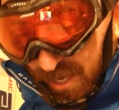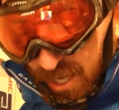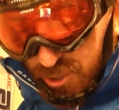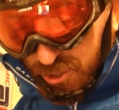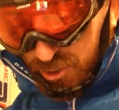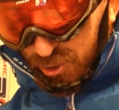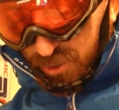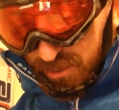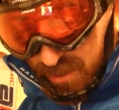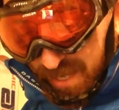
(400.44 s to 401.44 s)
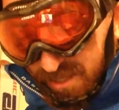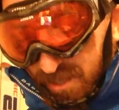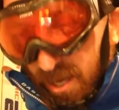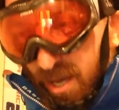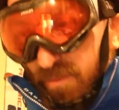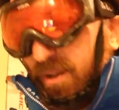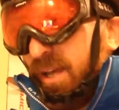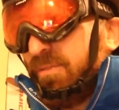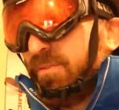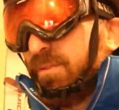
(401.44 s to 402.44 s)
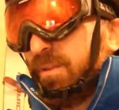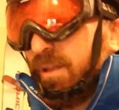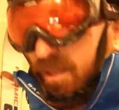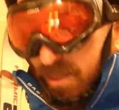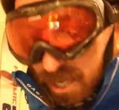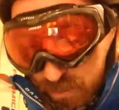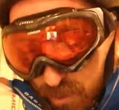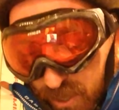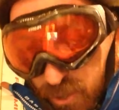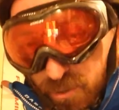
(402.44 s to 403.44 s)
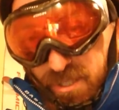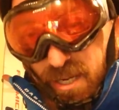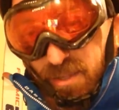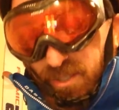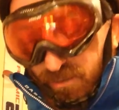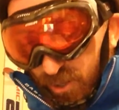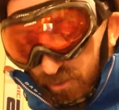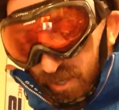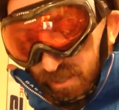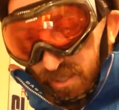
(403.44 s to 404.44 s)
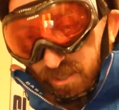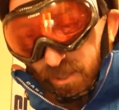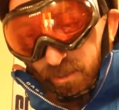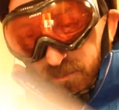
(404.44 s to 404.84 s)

age is just less than the half-life, that's probably a good sign that you've got the right answer.